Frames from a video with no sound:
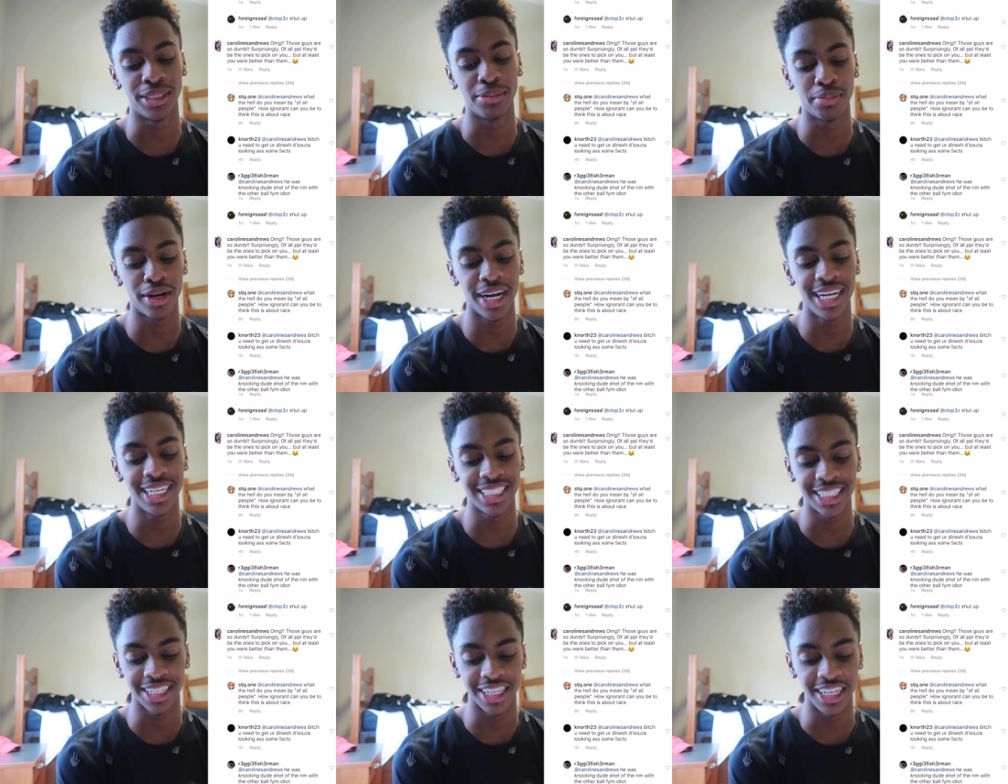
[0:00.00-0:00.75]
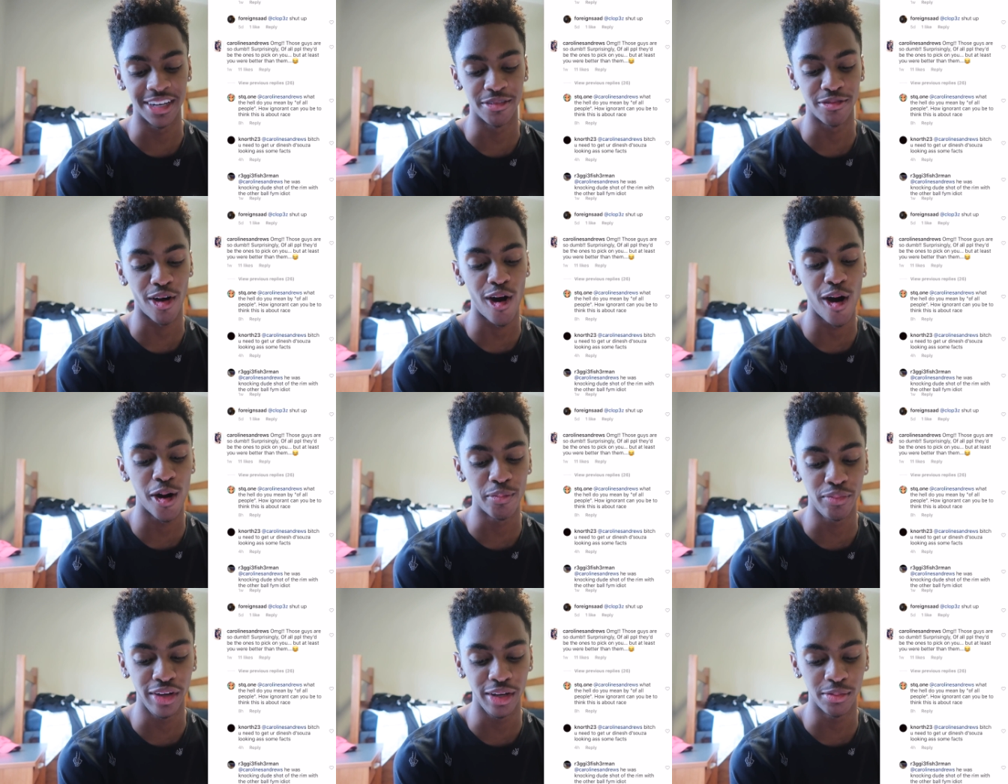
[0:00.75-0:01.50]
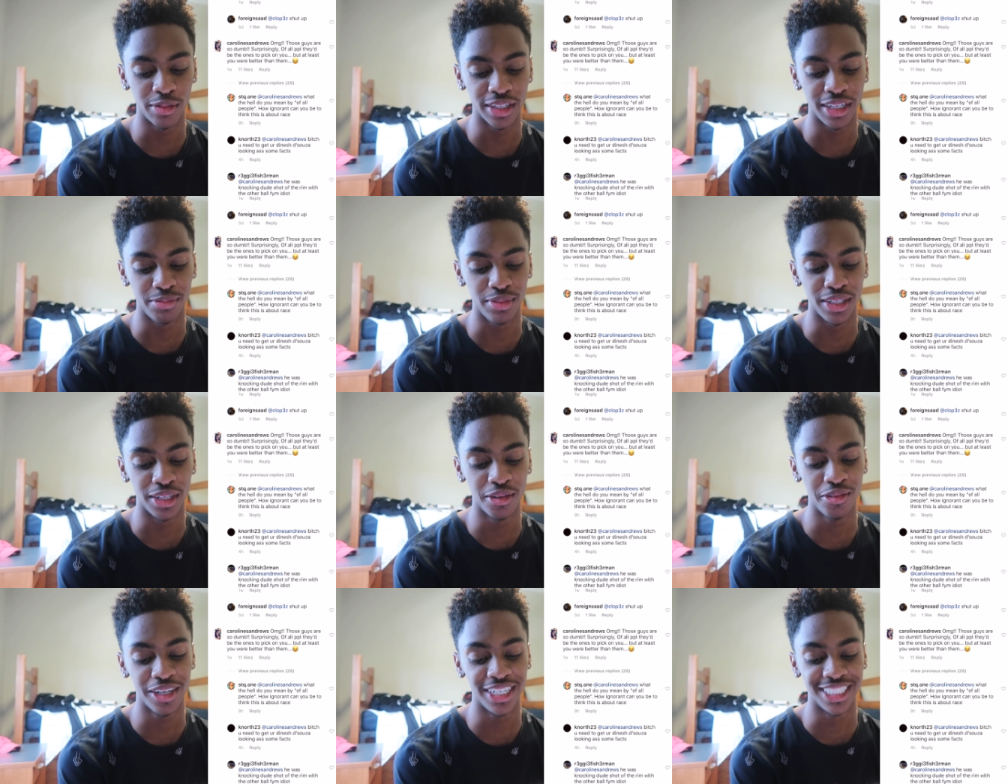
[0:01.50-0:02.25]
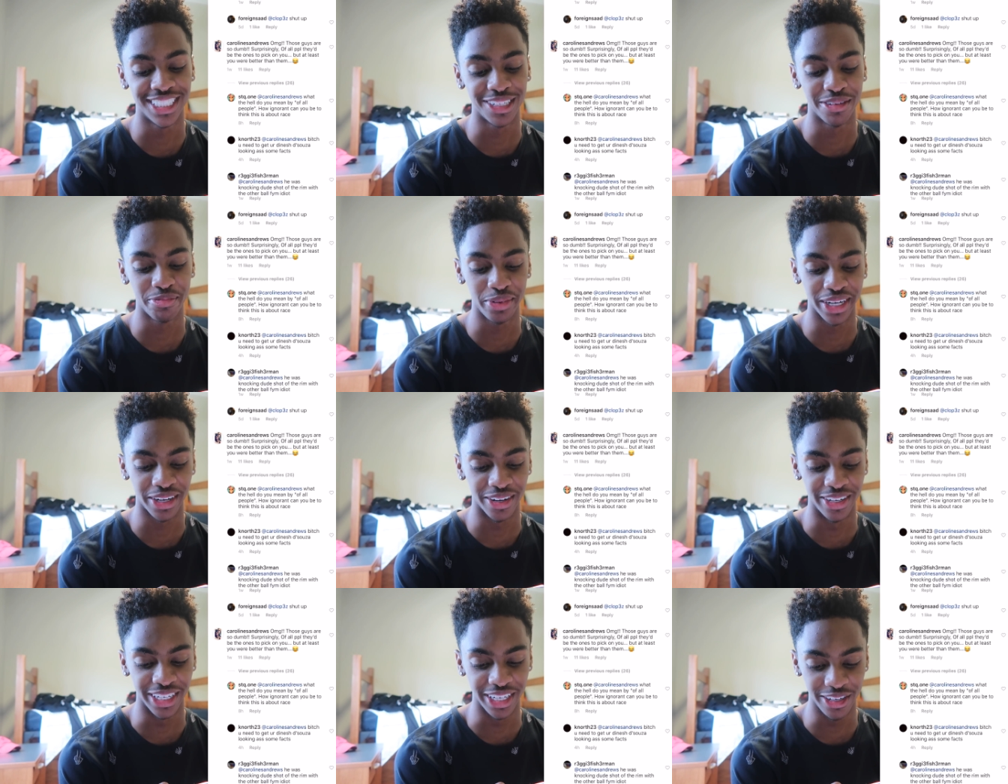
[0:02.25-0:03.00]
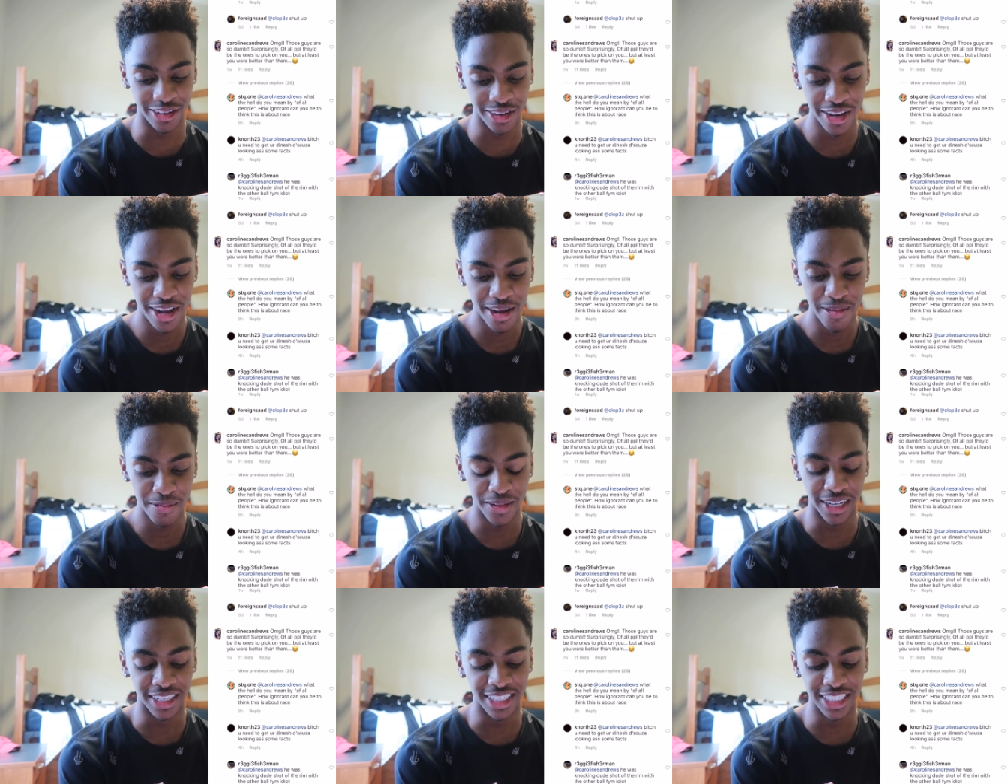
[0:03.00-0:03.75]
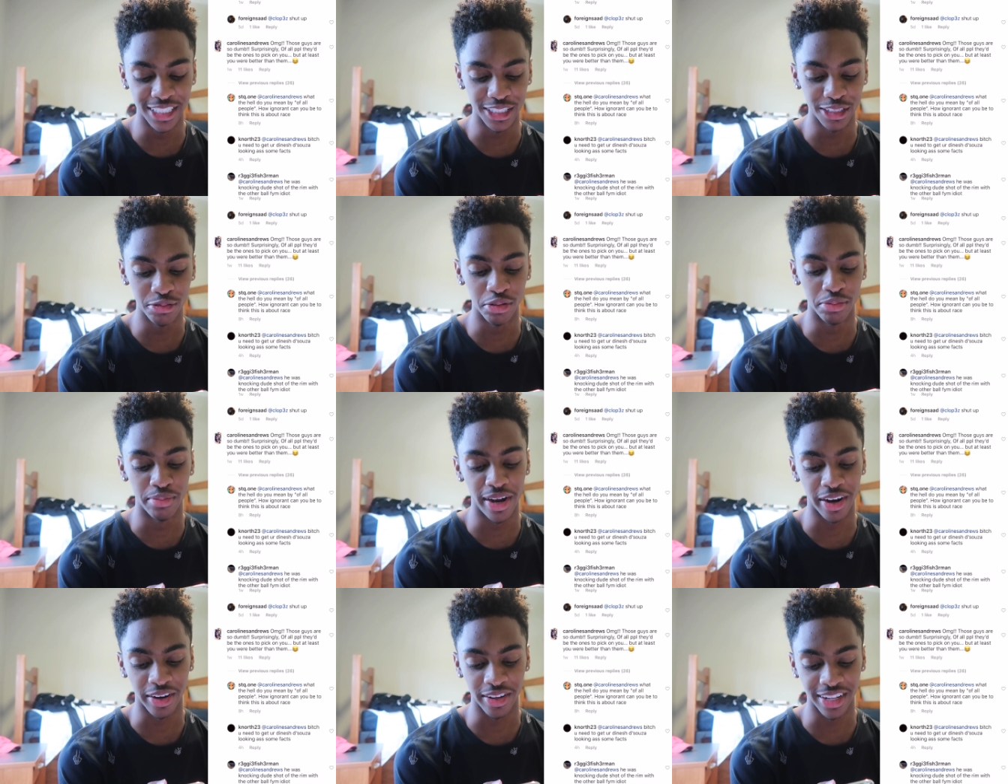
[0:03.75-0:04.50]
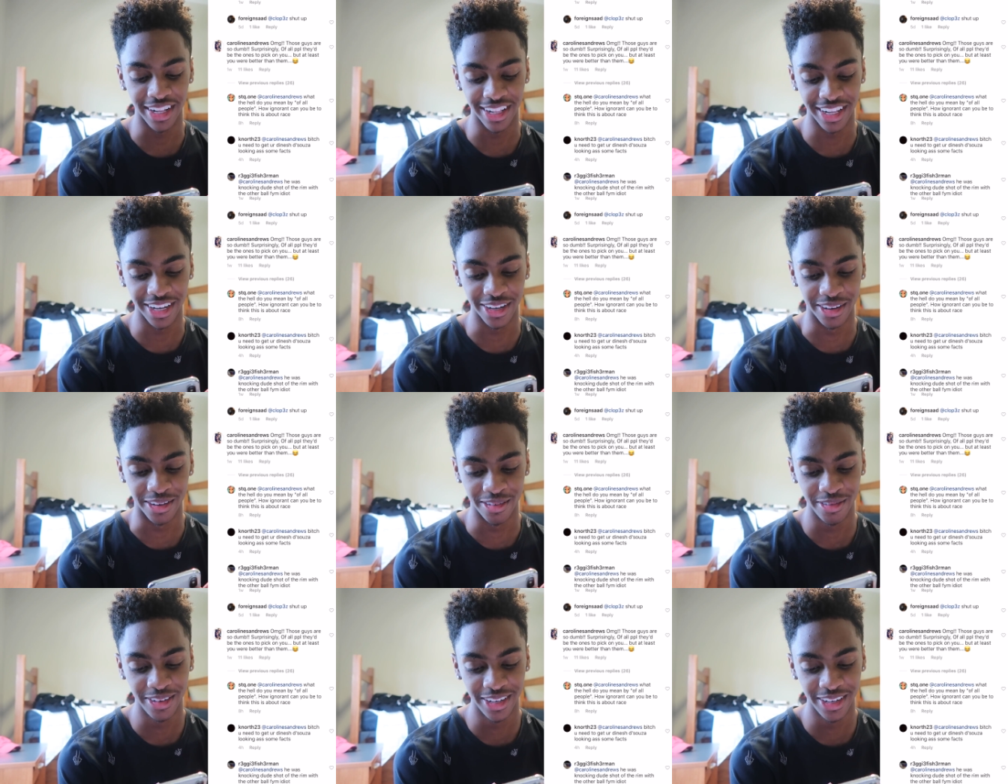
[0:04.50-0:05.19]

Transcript: Surprisingly, of all people, they'd be the ones to pick on you. But at least you were better than them.